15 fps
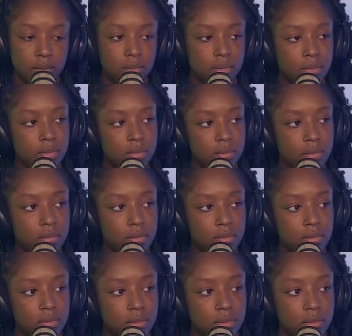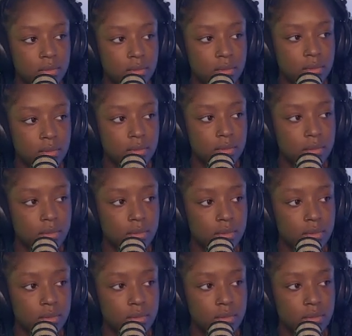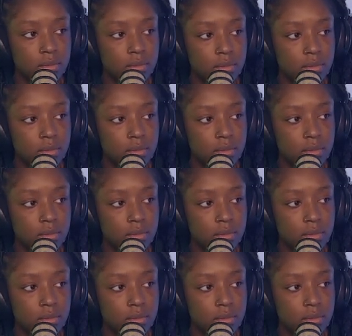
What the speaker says: This person isn't speaking.